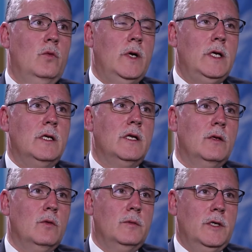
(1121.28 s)
Well,
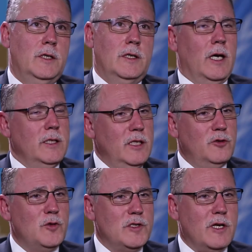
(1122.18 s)
I
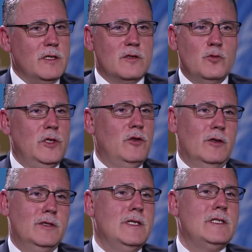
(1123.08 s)
need to stress, we
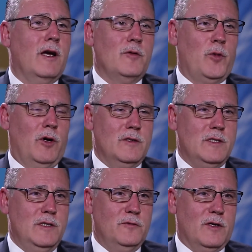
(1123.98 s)
don't design
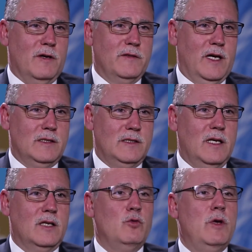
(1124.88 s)
policies for
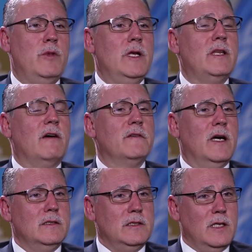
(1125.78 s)
Afghanistan. We build
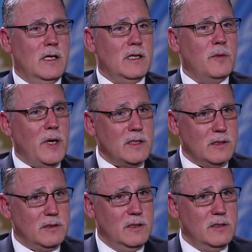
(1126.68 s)
Afghanistan
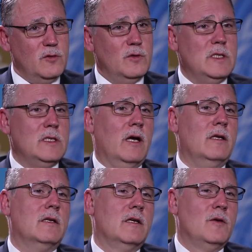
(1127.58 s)
capacities to
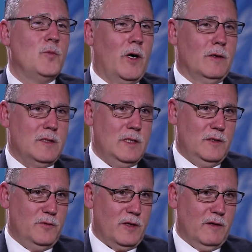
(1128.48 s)
design
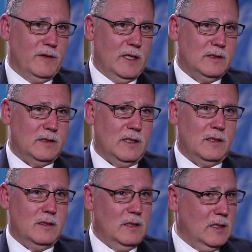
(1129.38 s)
policies for Afghanistan.
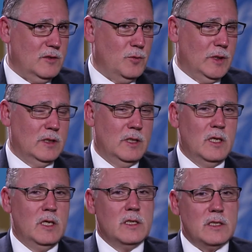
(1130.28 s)
That's one.
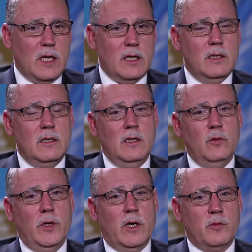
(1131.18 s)

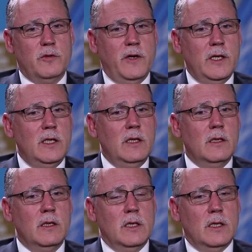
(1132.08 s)
Secondly, we are
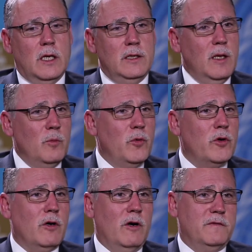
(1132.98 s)
providing a
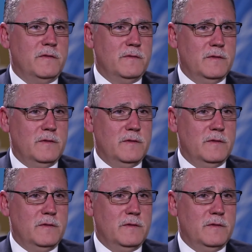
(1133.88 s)
number of